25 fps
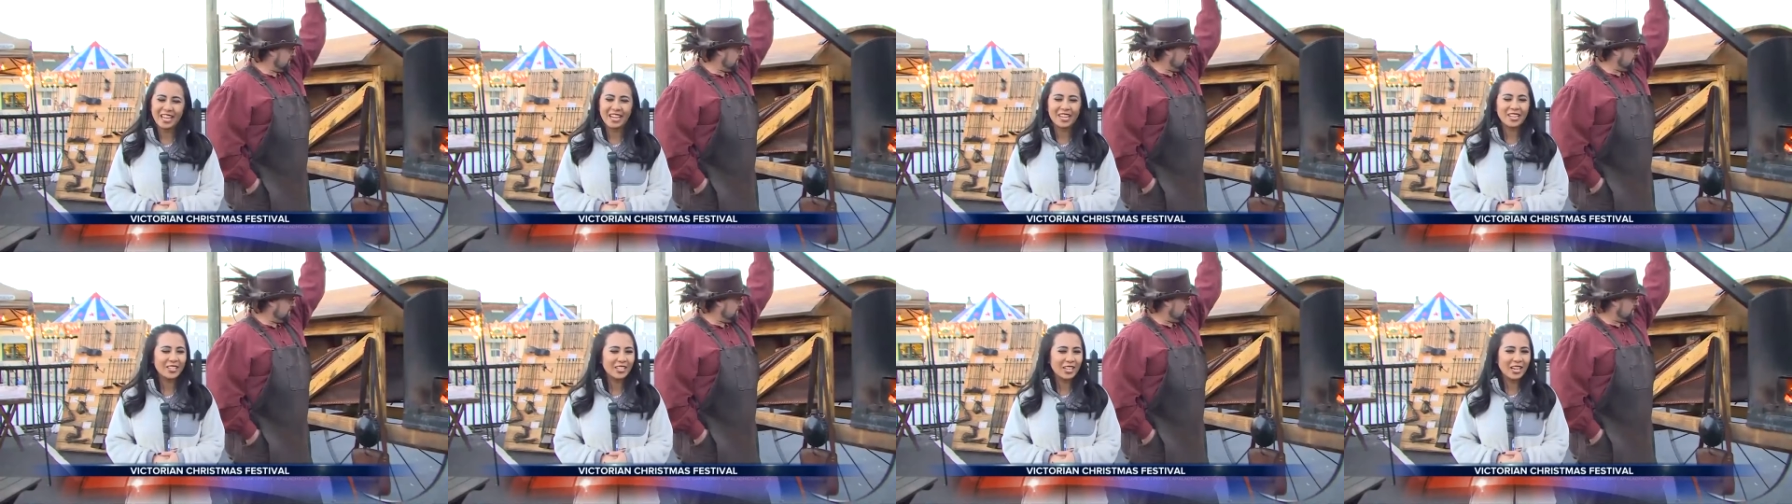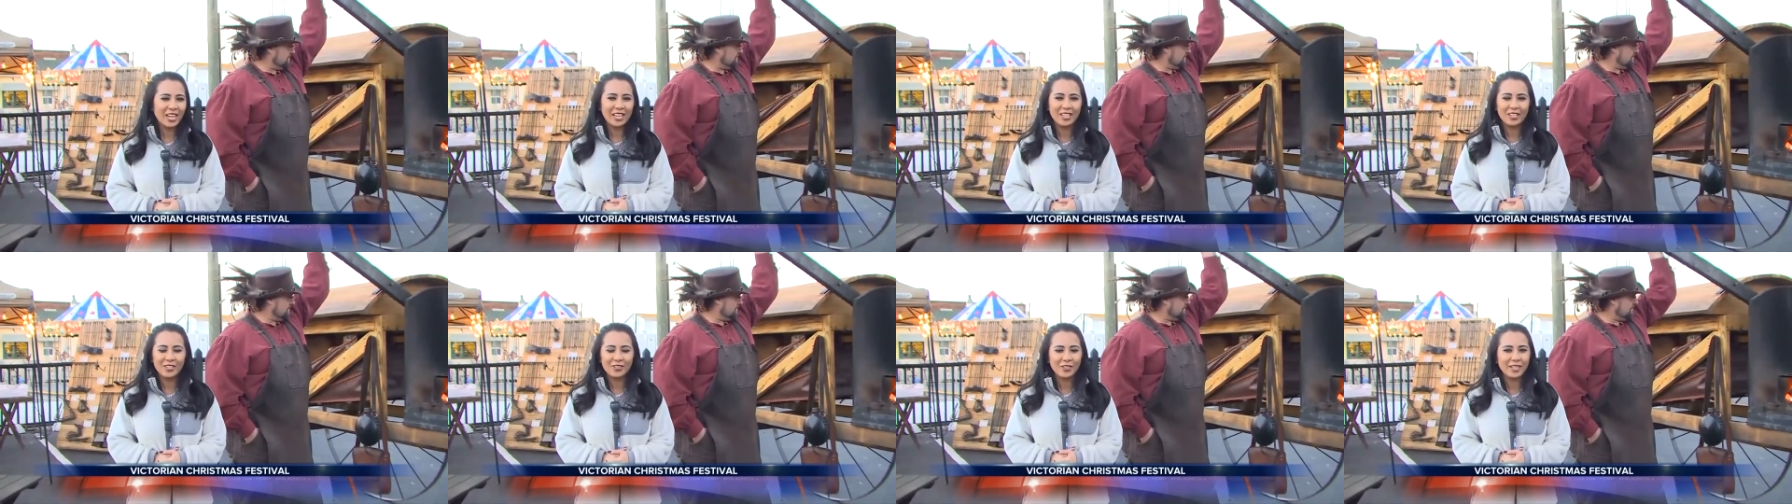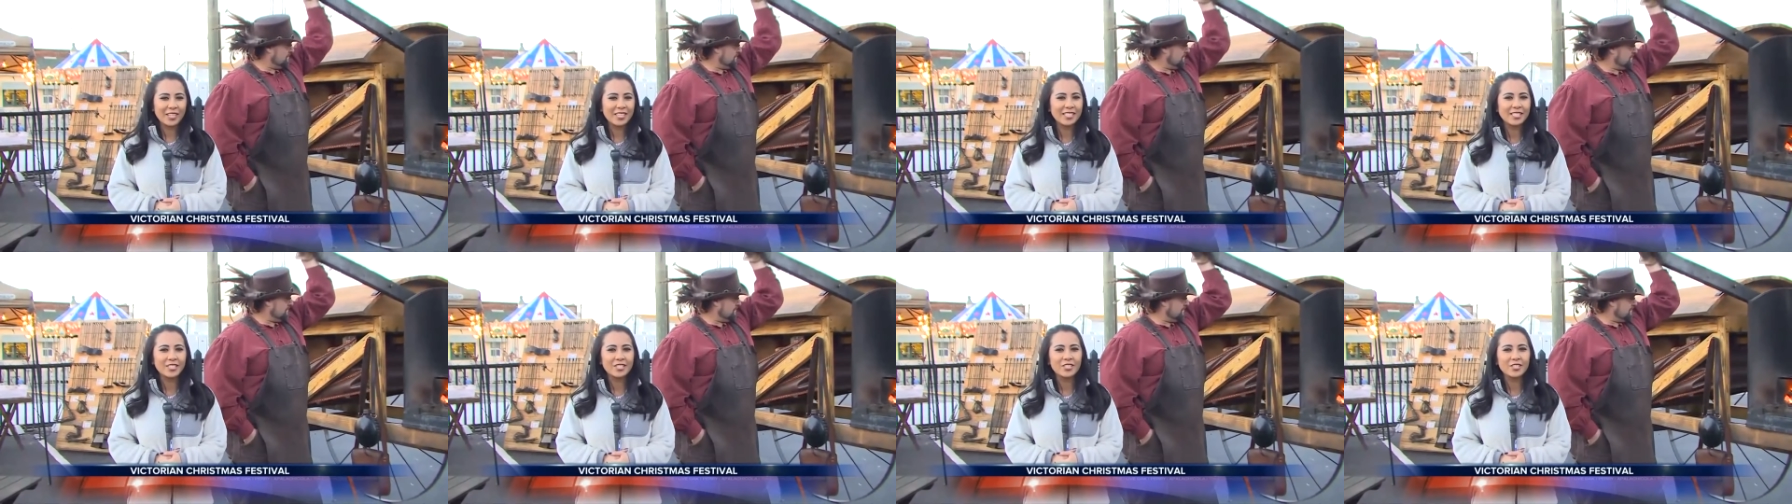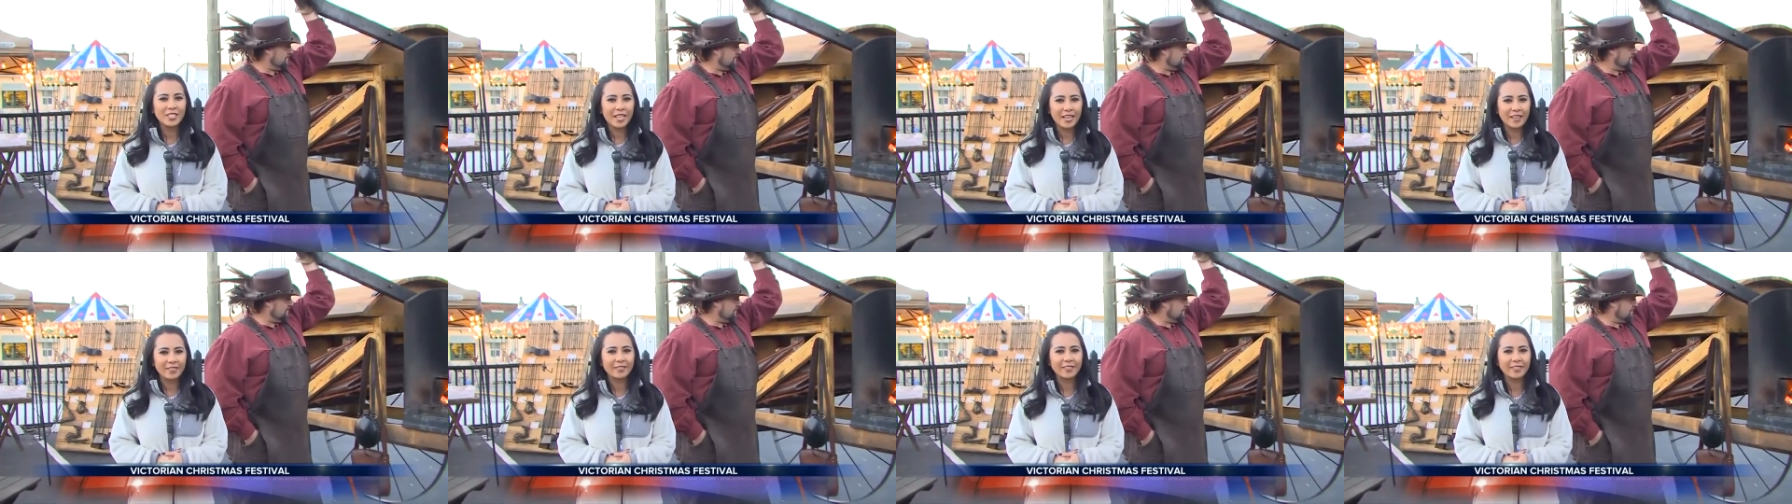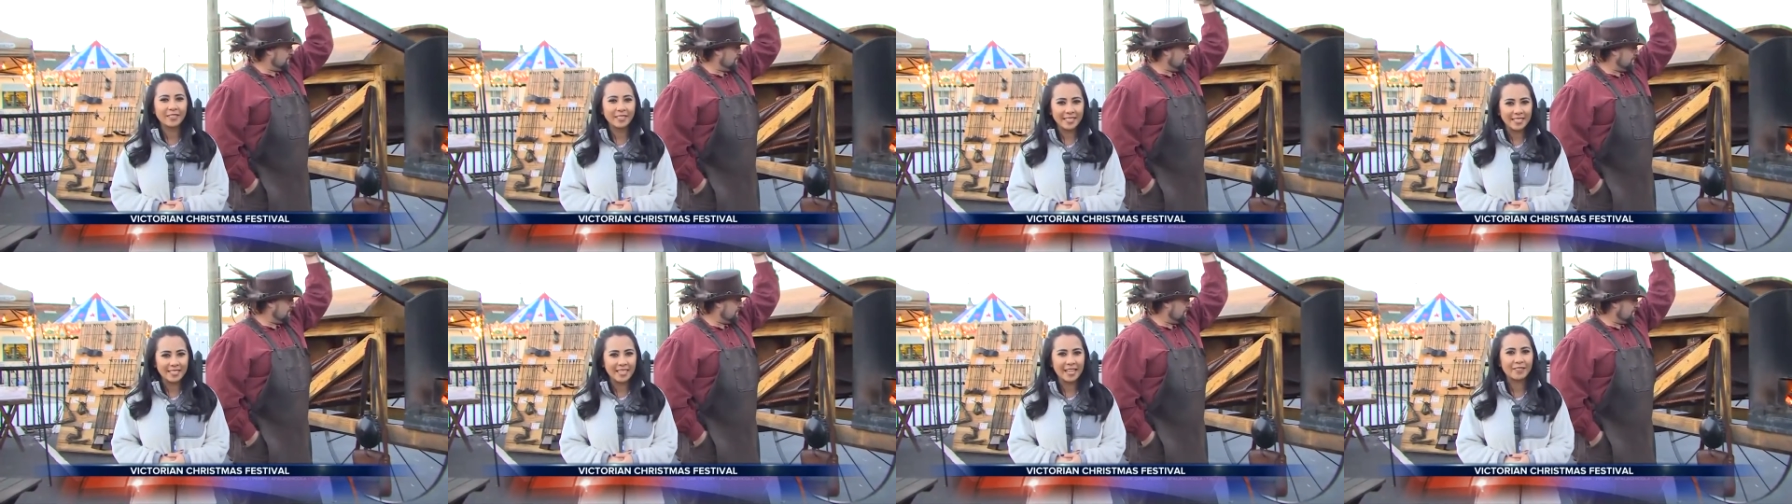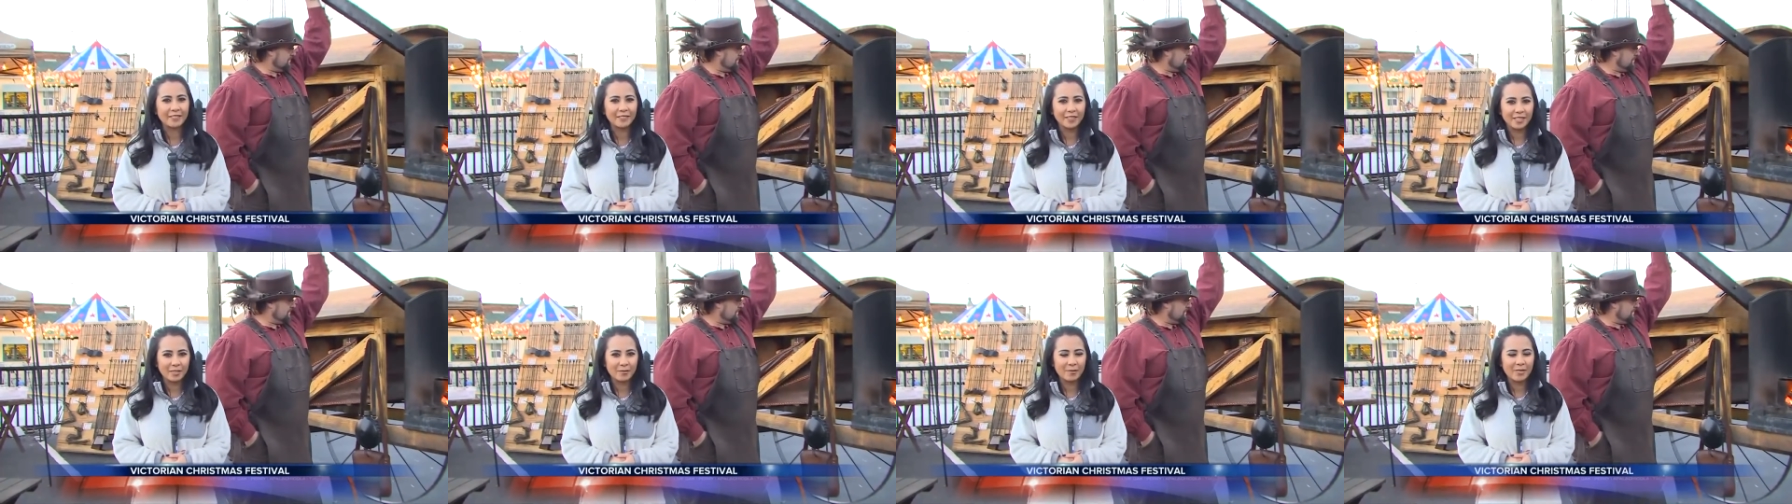Oh yeah, you guys are definitely,
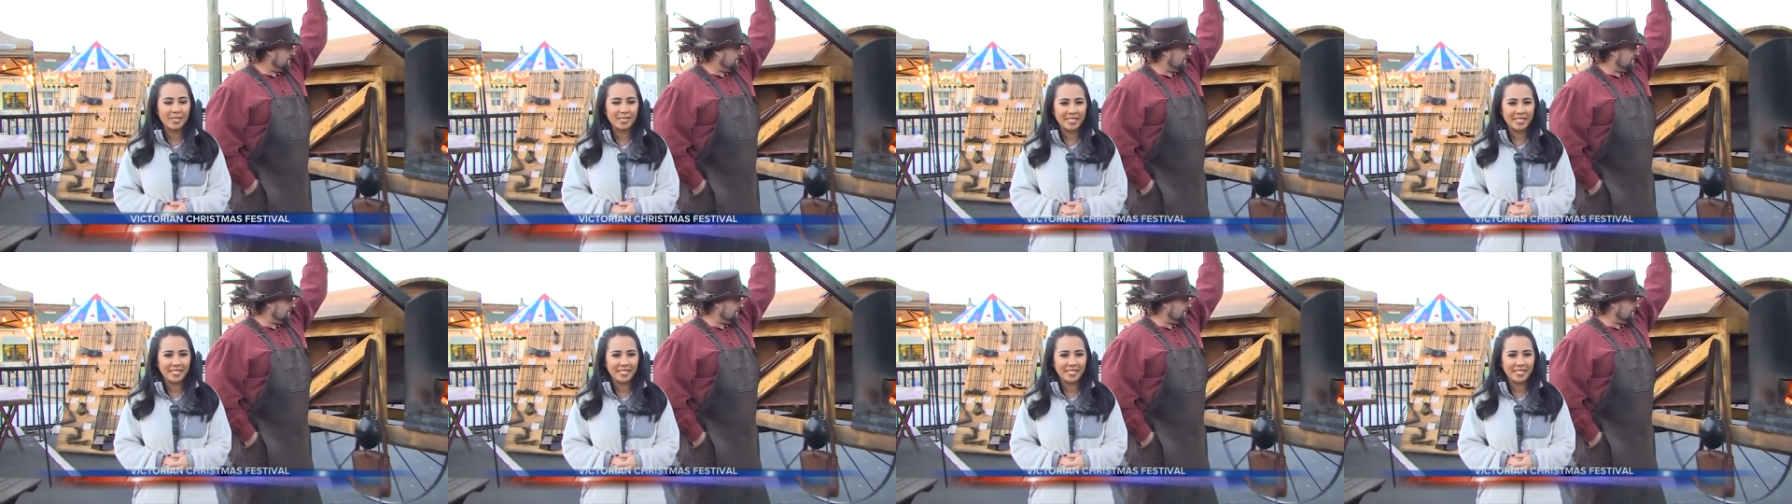definitely